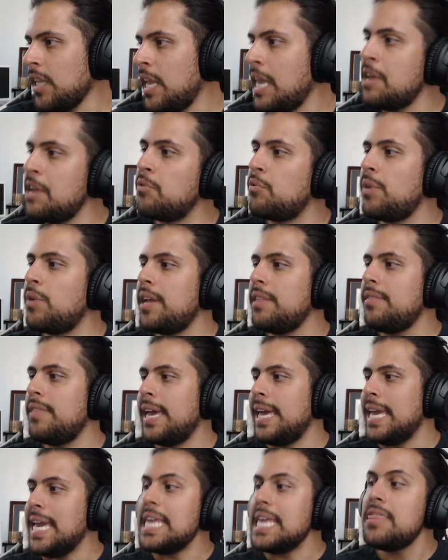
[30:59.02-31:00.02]
it read
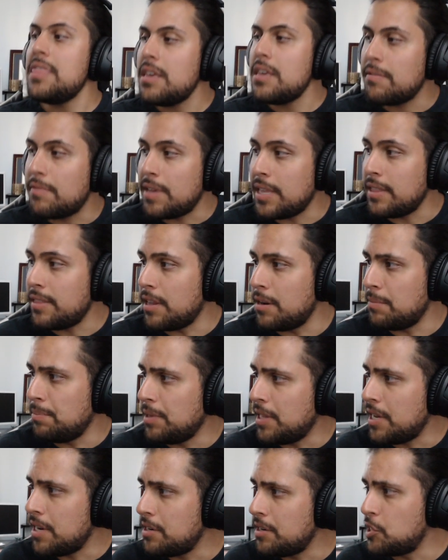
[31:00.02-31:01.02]
that in the event that a
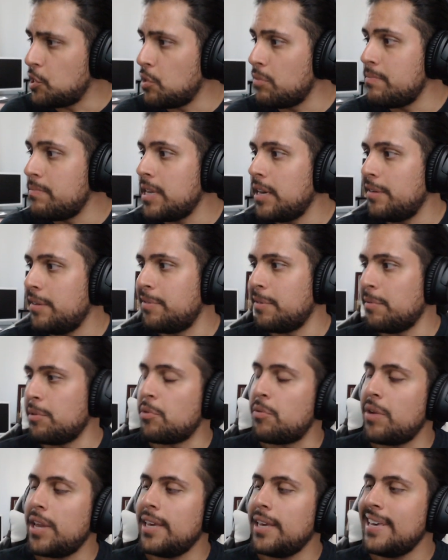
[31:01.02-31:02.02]
player is omitted from the
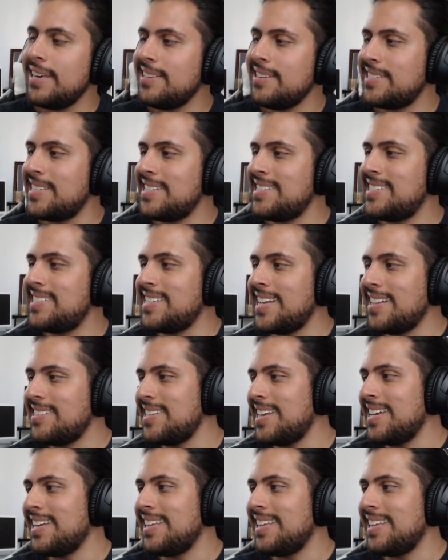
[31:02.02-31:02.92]
rankings, sets